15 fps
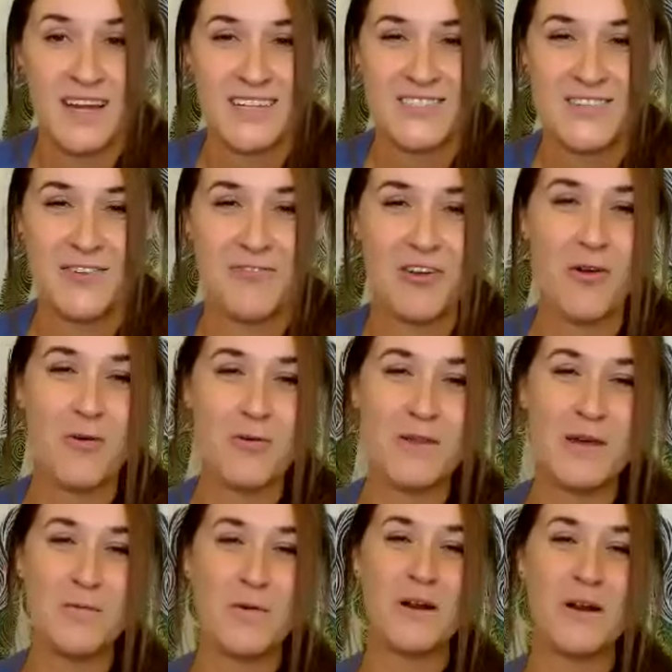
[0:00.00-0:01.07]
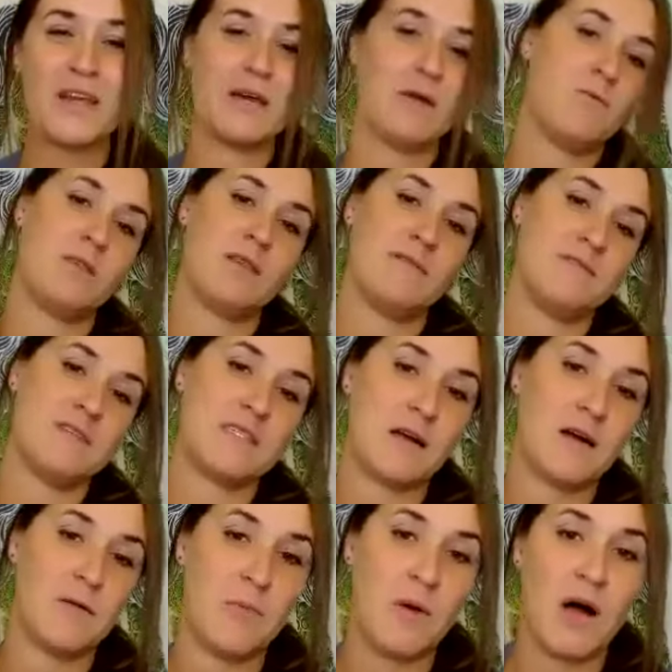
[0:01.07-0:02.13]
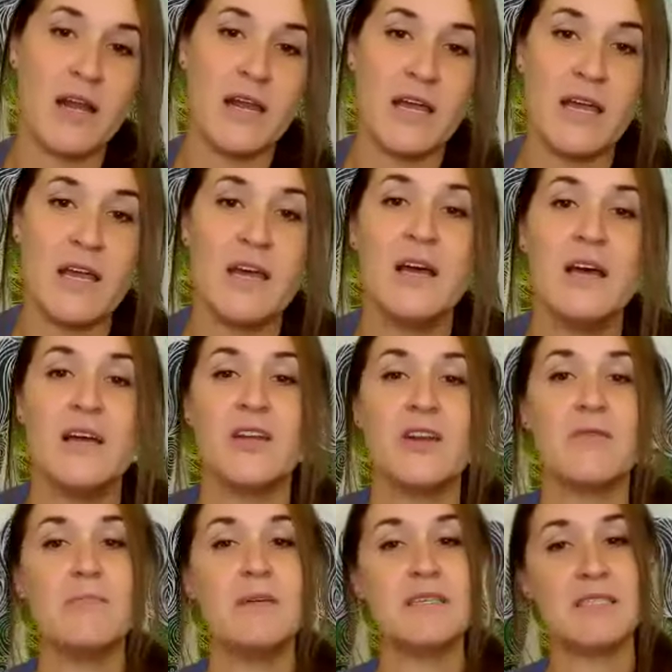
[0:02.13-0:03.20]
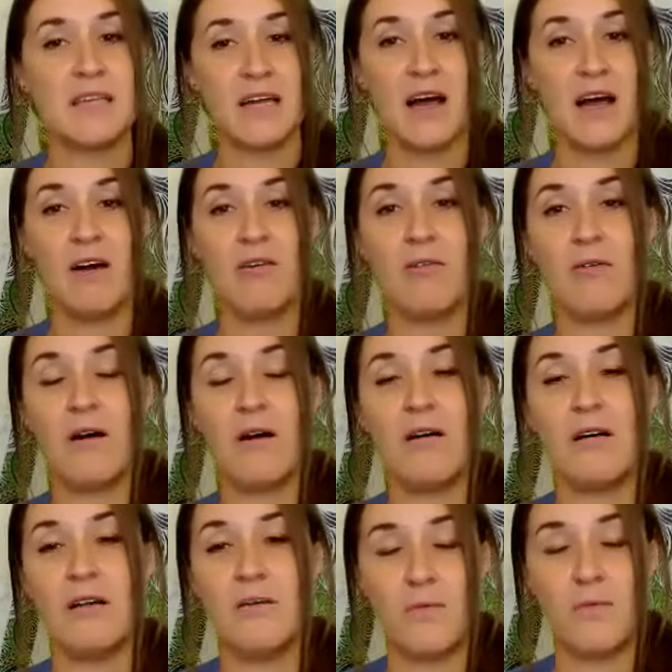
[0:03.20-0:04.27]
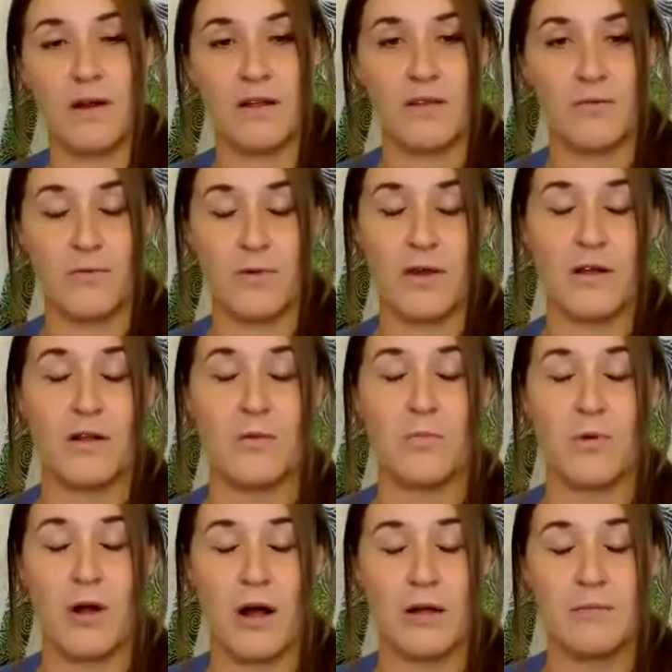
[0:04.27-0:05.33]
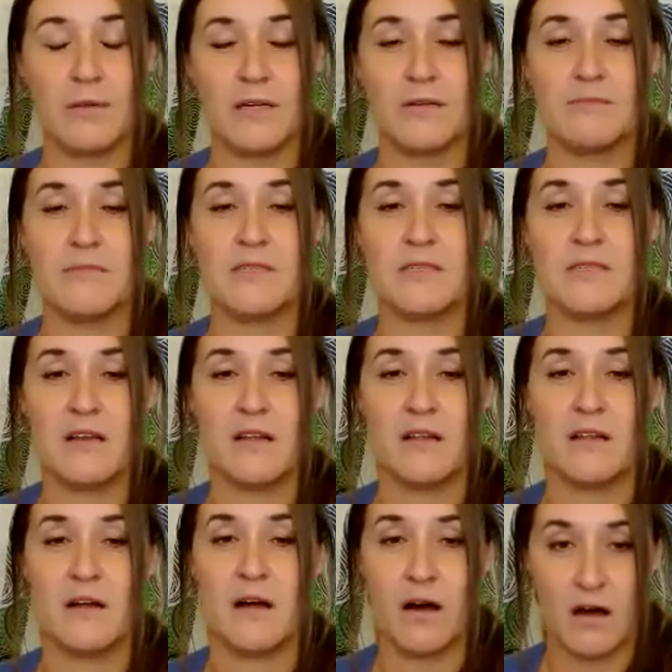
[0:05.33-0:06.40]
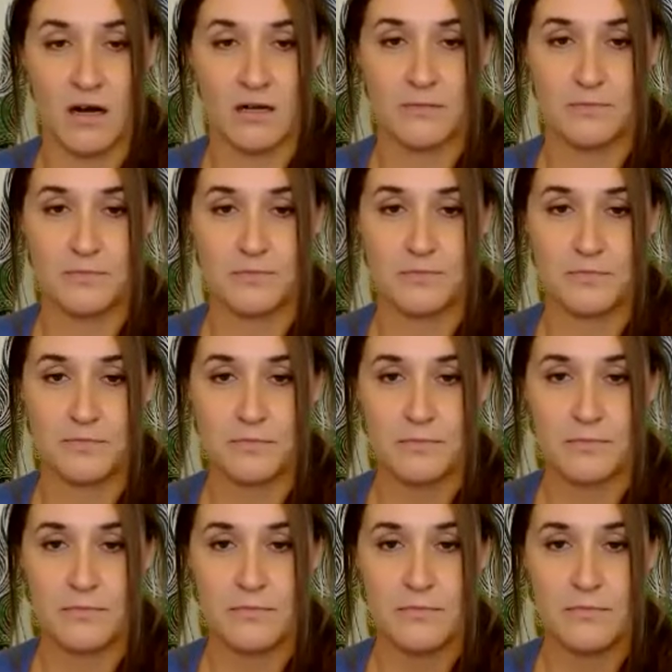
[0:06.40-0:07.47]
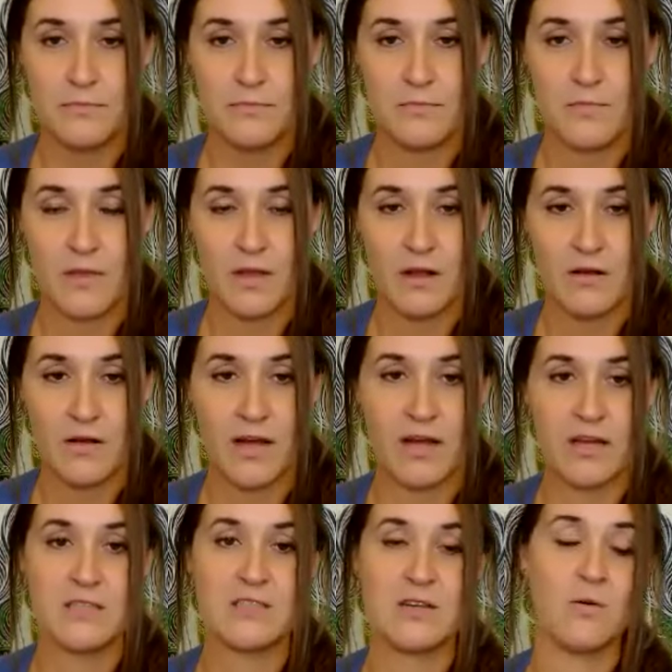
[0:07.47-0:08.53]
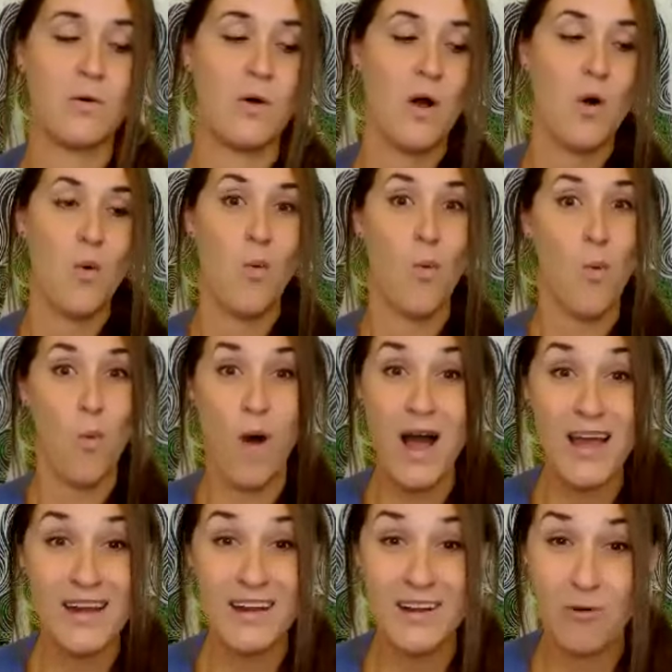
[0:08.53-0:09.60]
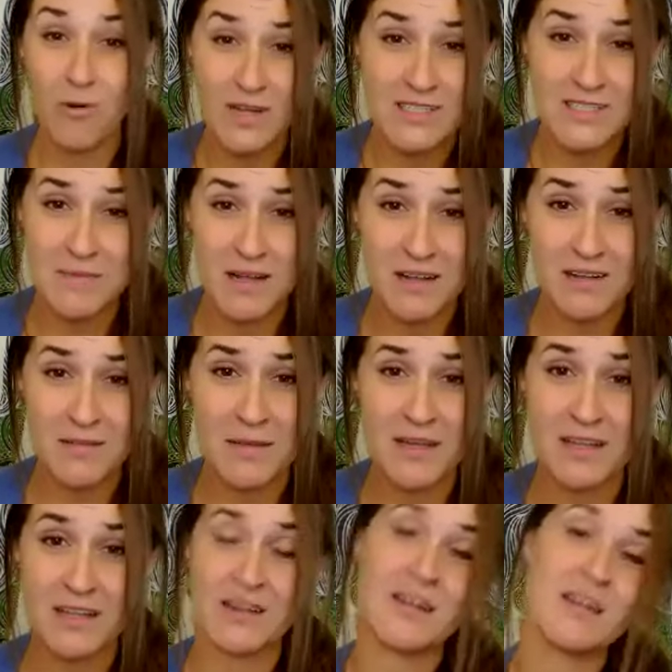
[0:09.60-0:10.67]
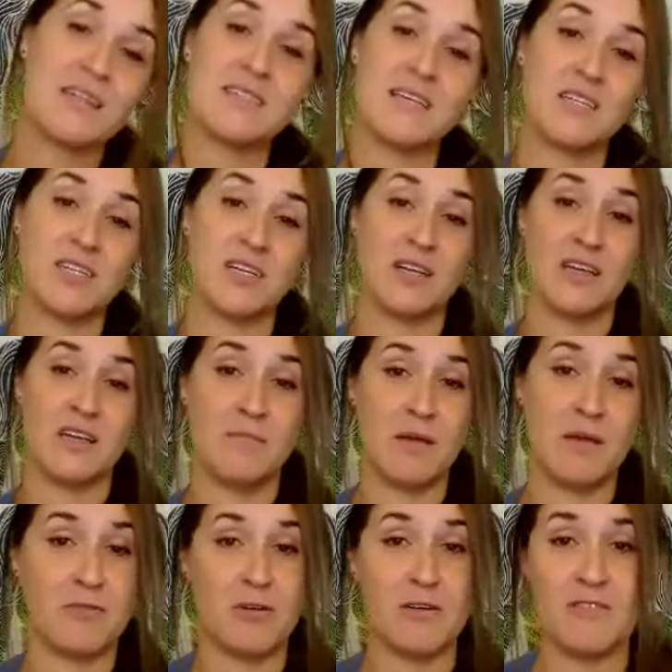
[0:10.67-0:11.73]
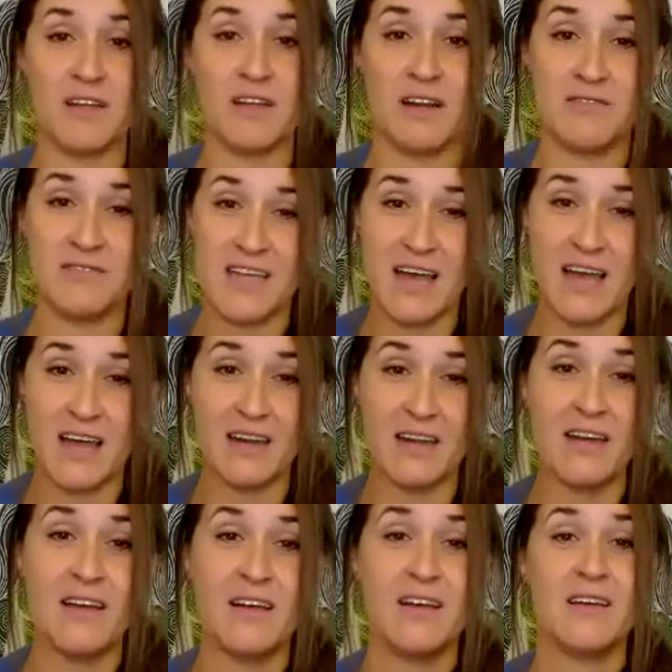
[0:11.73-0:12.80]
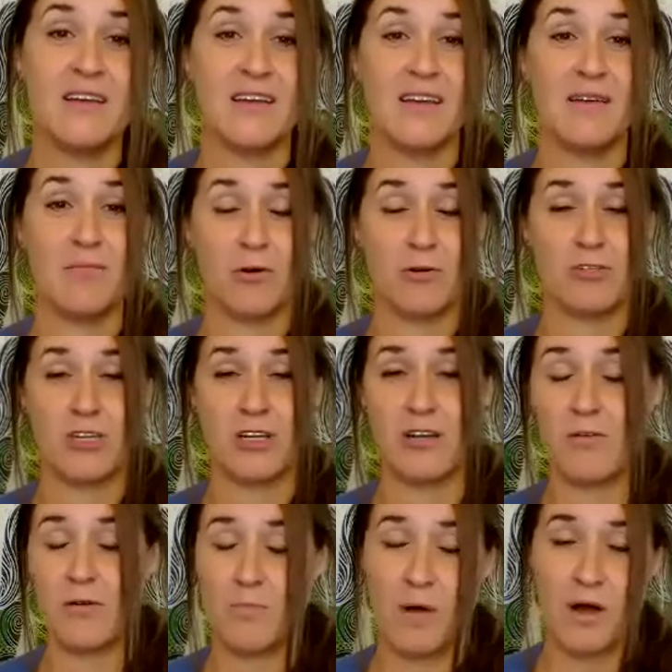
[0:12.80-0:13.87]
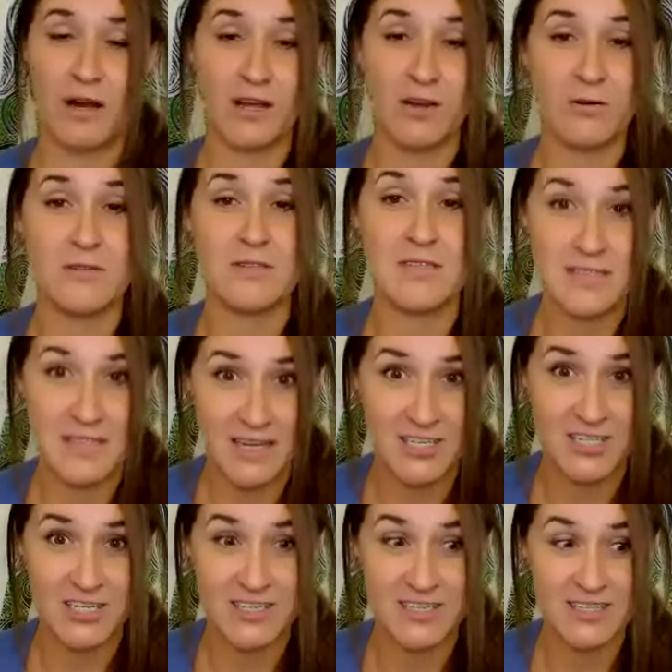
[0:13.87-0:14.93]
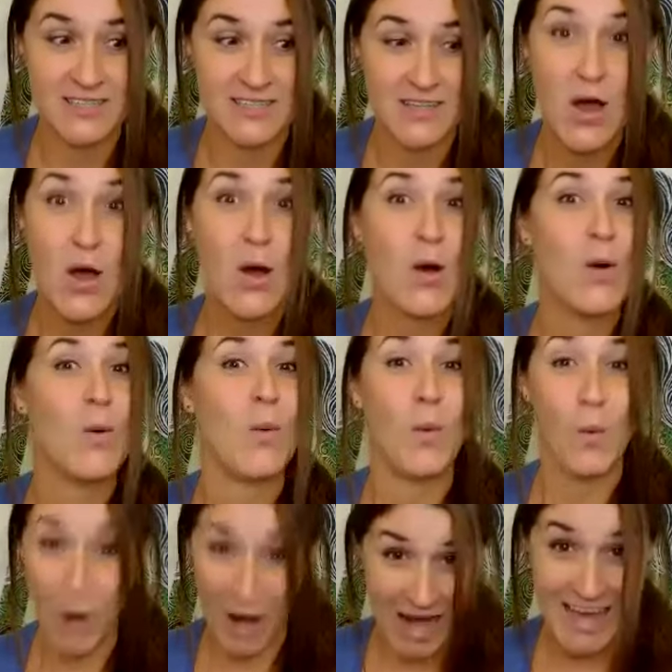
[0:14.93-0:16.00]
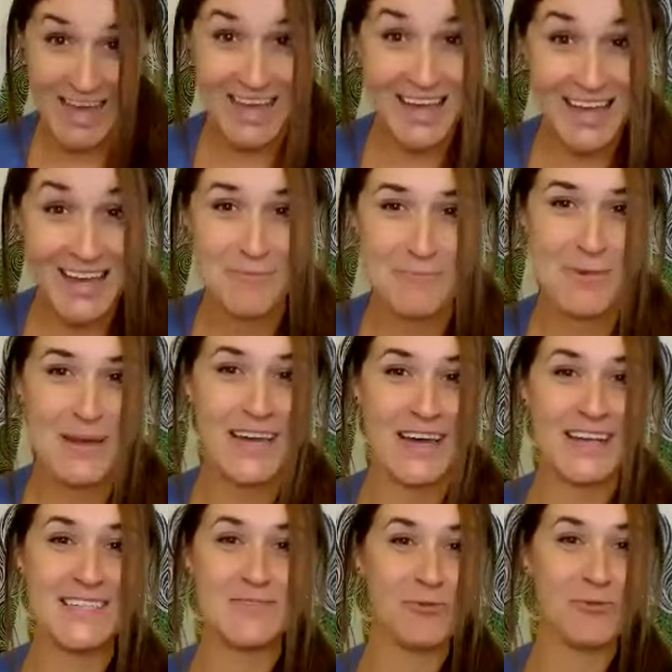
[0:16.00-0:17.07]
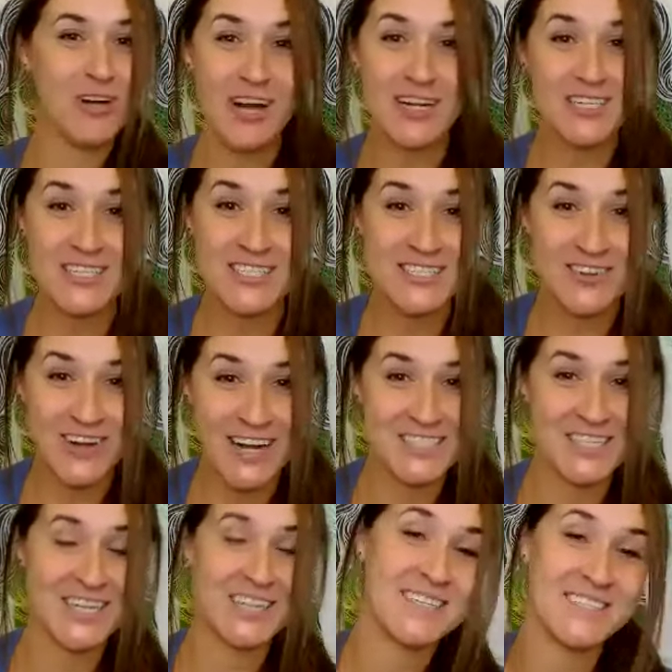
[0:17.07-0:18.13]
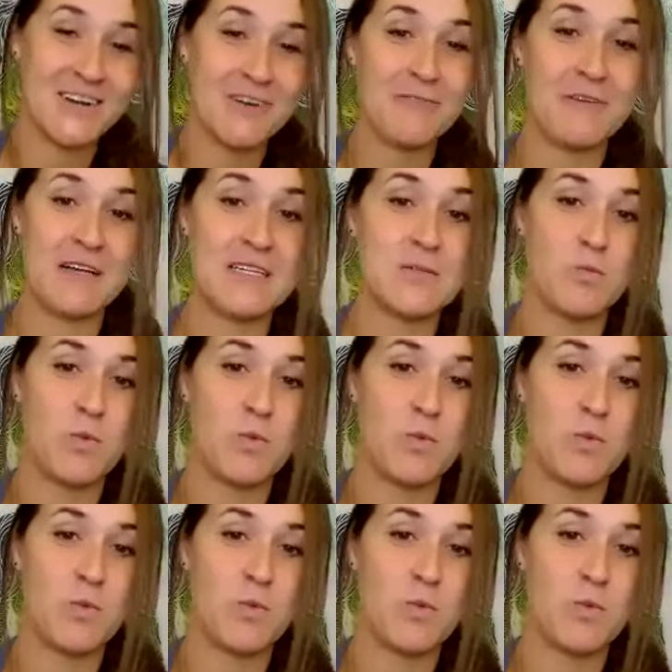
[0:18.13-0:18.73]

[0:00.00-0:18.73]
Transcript: So if you're only working with the physical body, you're missing out on where the real problems are. Okay, so one quantum alchemy clearing session can be equivalent of 10 emotion or body code sessions. Why? Because we're not just scratching the surface.